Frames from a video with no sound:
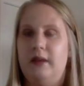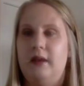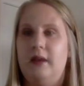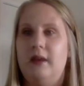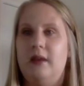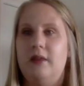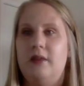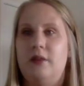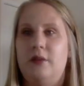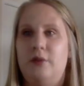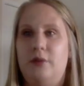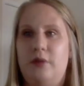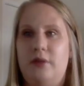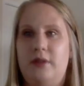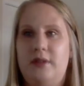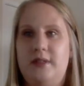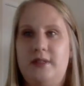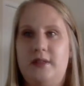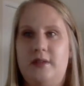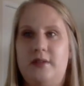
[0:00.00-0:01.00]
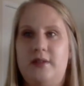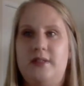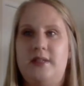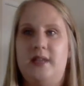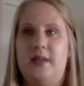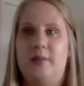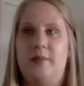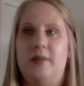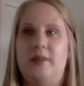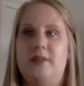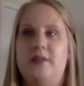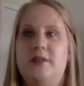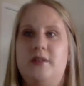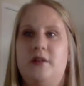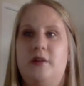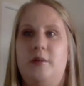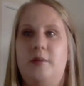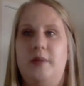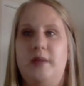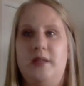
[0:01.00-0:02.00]
The North and South segments
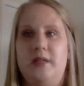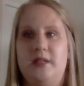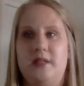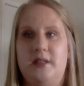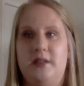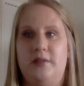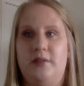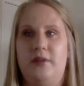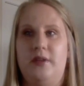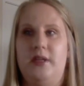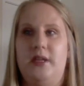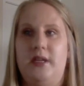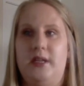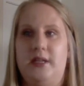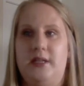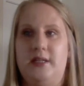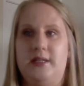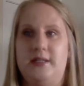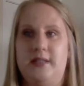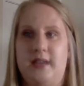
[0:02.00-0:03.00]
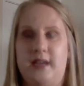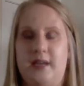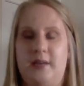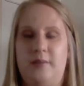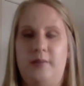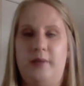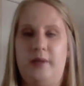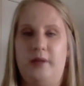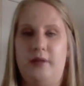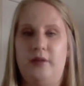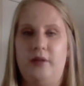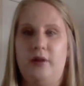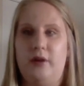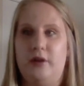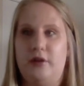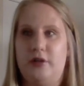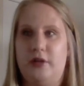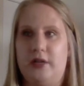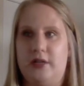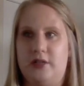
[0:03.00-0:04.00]
are being delivered in a design-build
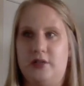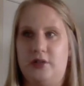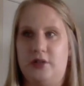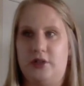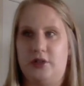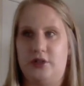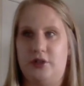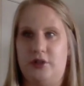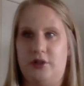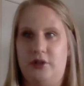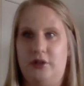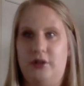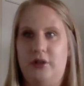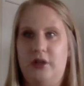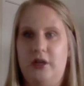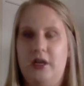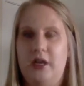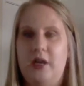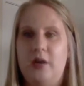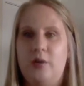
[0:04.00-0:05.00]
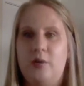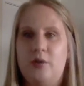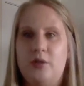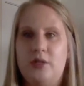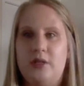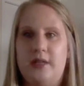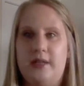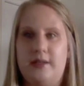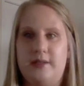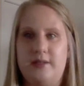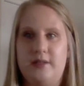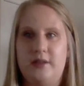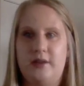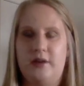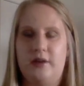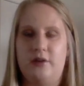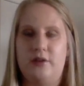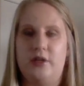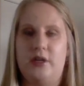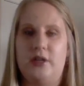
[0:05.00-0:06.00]
contract structure, which allows the
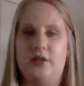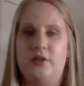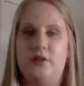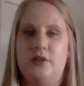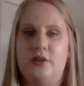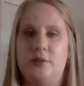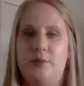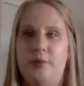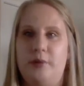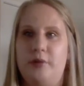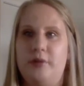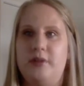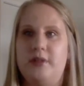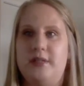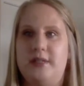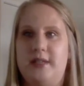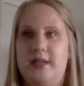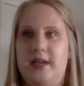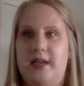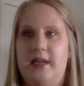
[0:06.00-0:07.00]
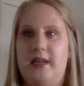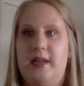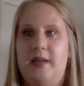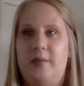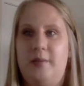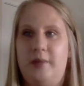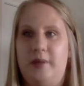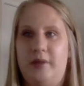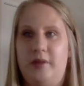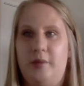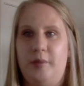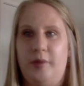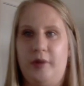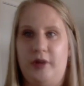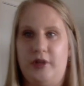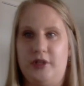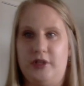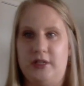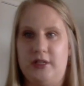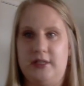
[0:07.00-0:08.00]
contractor to both design and build the
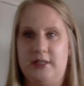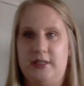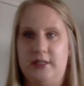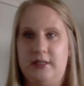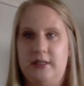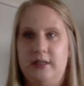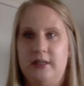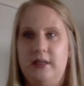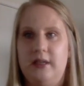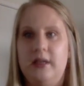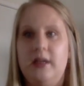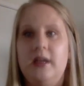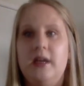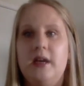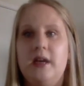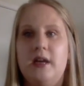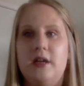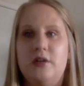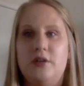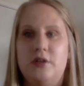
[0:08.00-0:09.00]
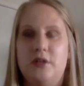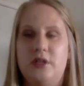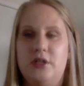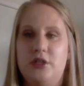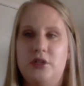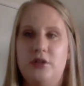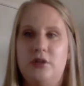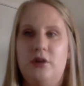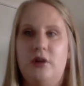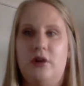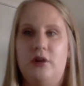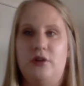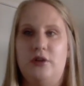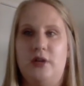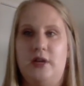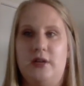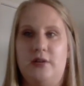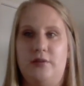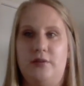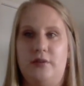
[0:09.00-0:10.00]
project. A traditional
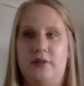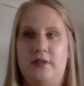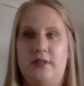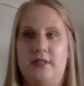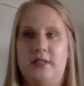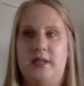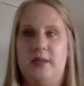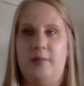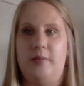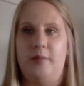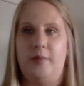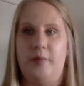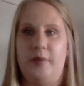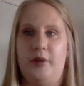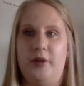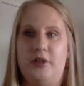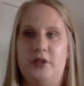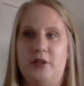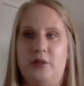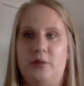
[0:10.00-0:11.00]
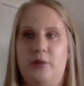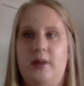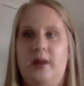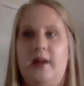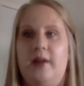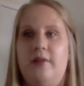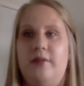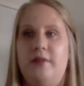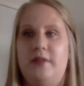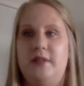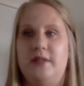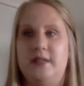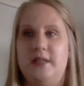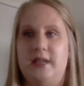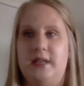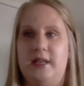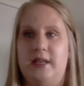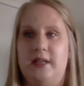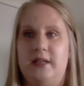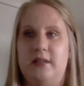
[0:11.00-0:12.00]
contract for this type of project would have the
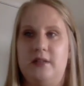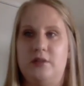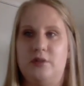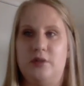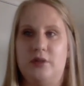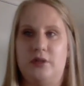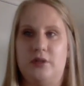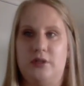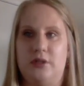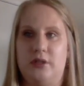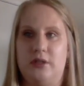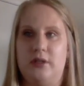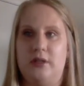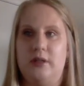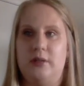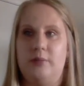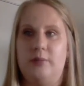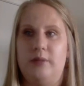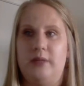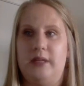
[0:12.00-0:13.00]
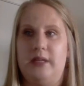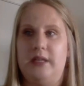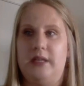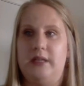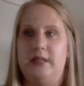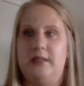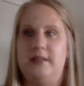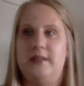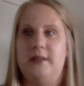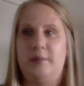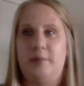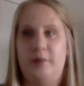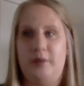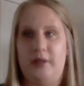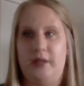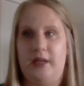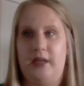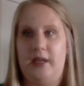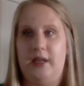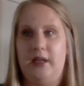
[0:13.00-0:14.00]
design and construction completed separately,